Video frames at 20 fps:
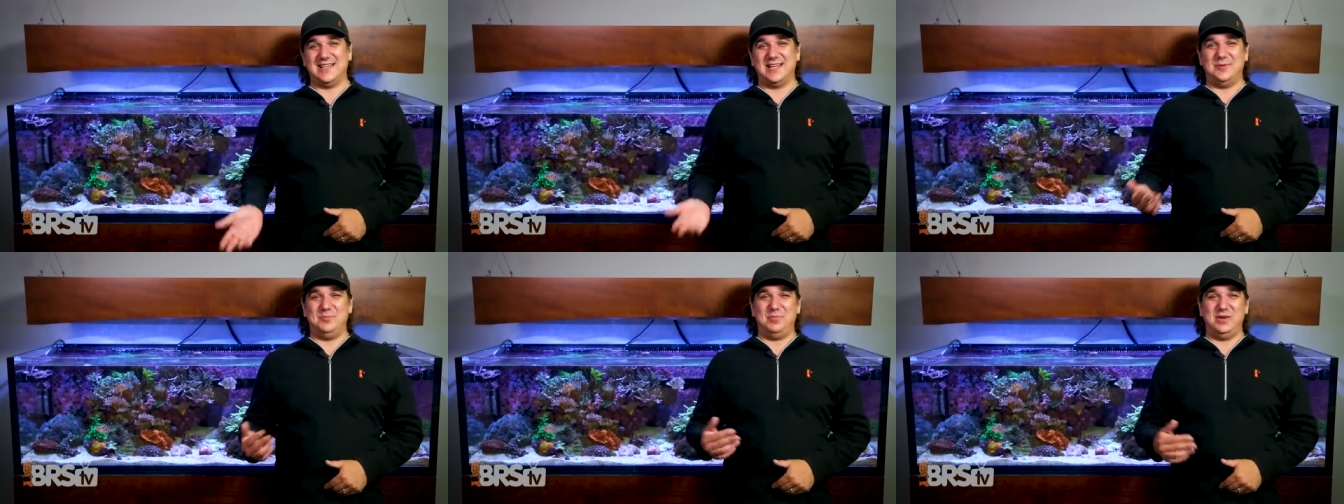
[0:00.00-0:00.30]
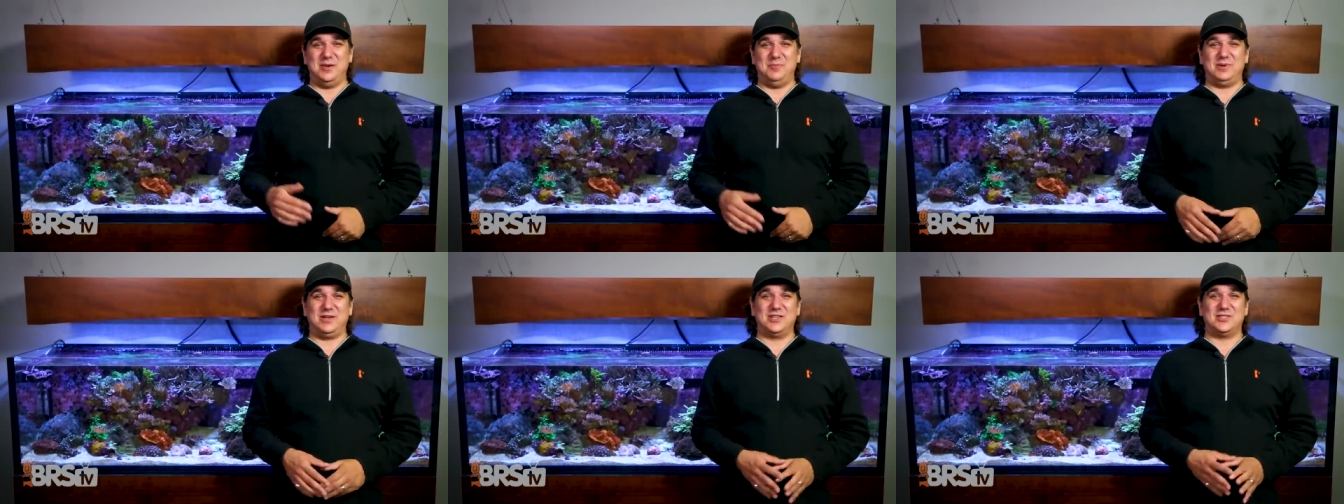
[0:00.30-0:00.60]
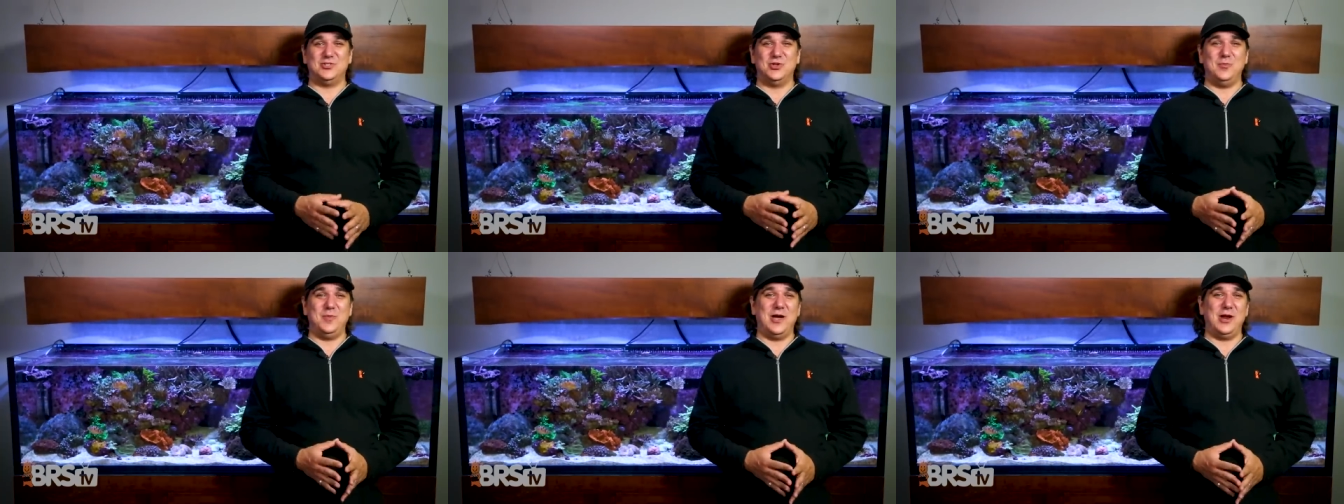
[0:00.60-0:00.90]
that a bit
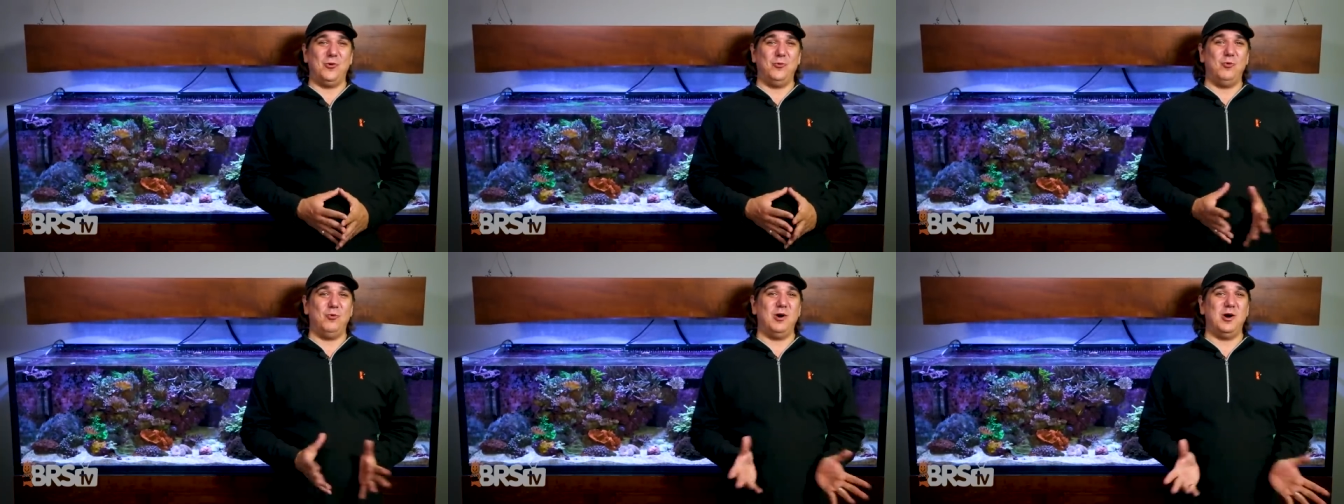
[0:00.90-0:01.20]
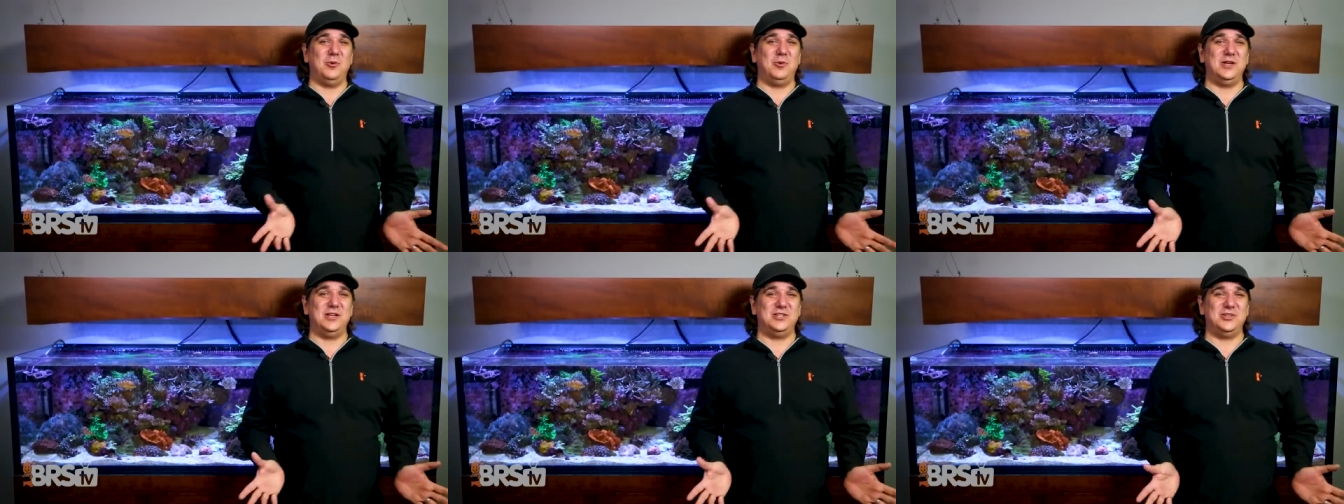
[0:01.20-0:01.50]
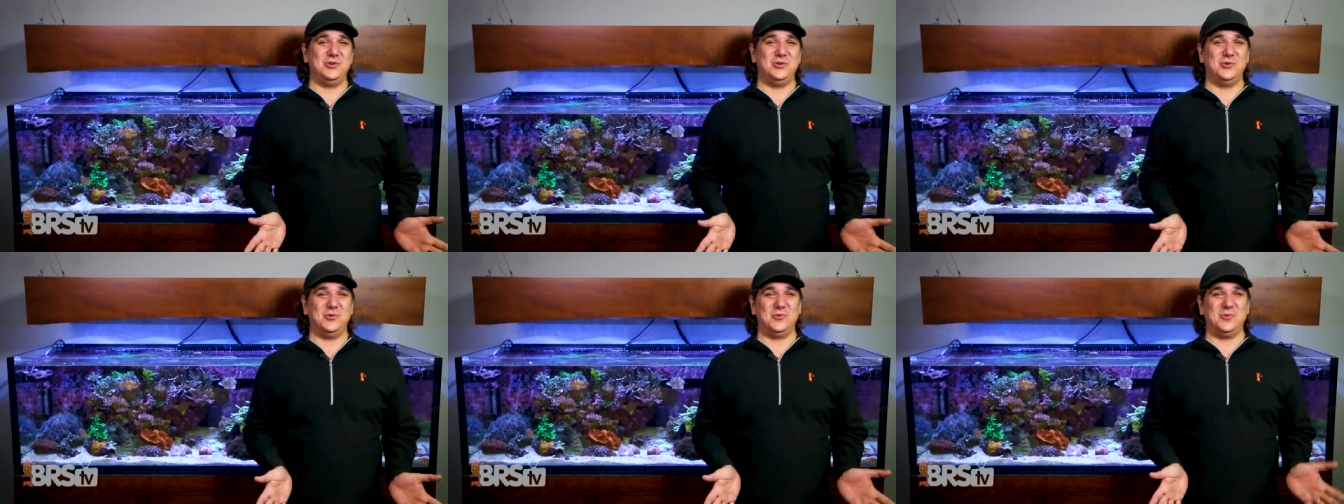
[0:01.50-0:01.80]
because no matter what we do,